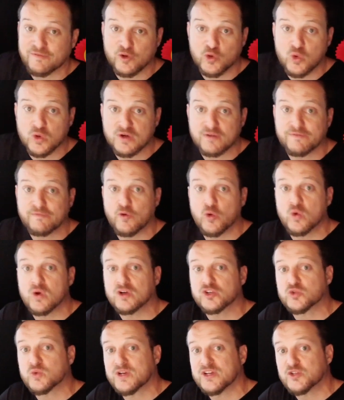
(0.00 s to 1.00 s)
for
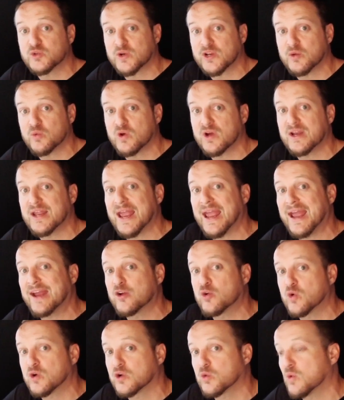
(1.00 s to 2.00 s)
Q4 2021
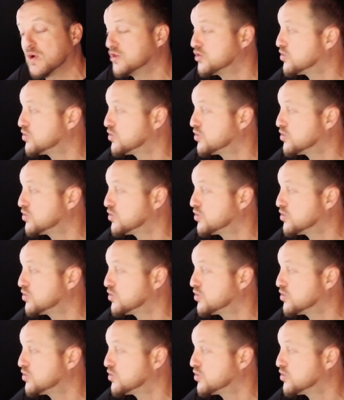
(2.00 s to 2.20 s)
and Q1